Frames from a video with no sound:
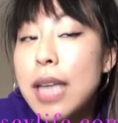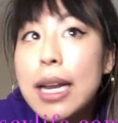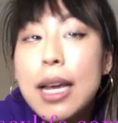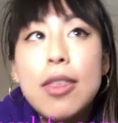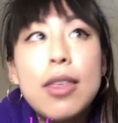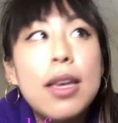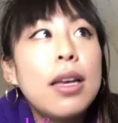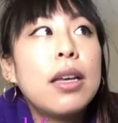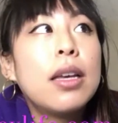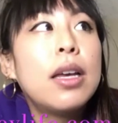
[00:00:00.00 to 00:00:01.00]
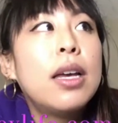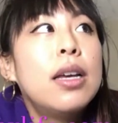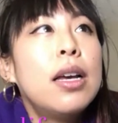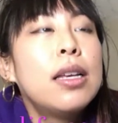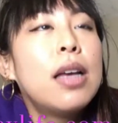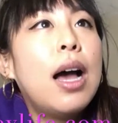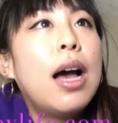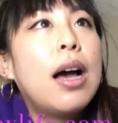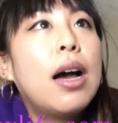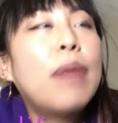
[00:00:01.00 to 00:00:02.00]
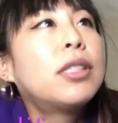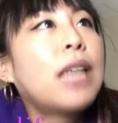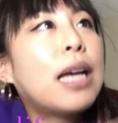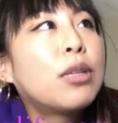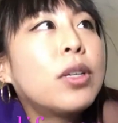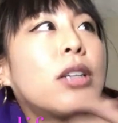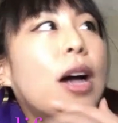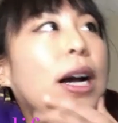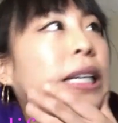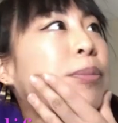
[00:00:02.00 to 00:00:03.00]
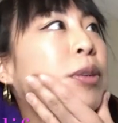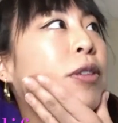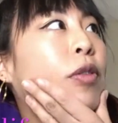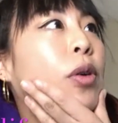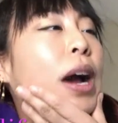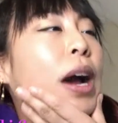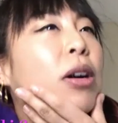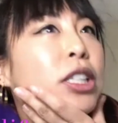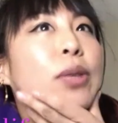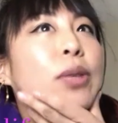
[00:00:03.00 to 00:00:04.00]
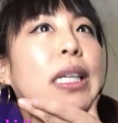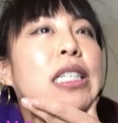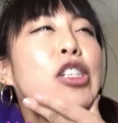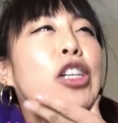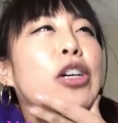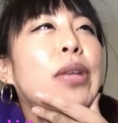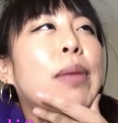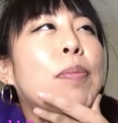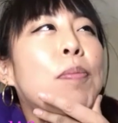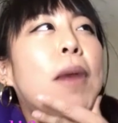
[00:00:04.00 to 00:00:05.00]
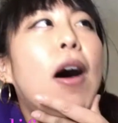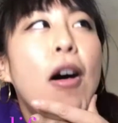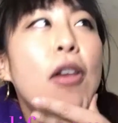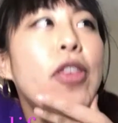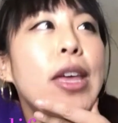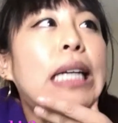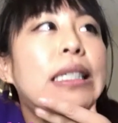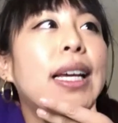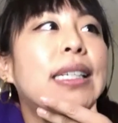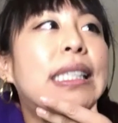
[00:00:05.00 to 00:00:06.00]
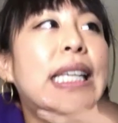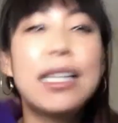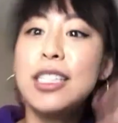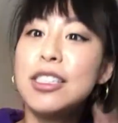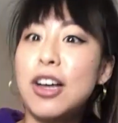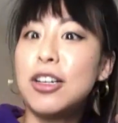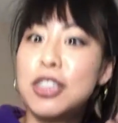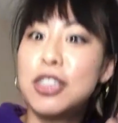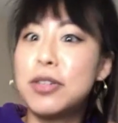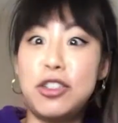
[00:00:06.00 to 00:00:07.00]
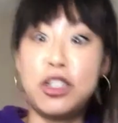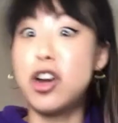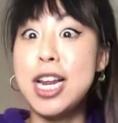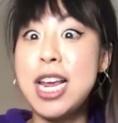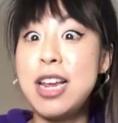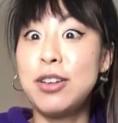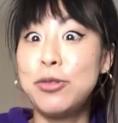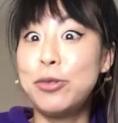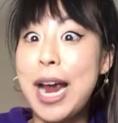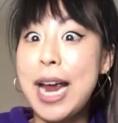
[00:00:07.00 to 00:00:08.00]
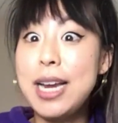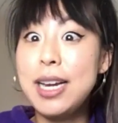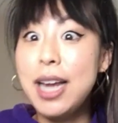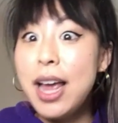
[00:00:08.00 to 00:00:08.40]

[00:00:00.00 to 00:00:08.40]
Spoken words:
And I think as we were talking before, I also realized, like all things, like sexy is also a journey, right?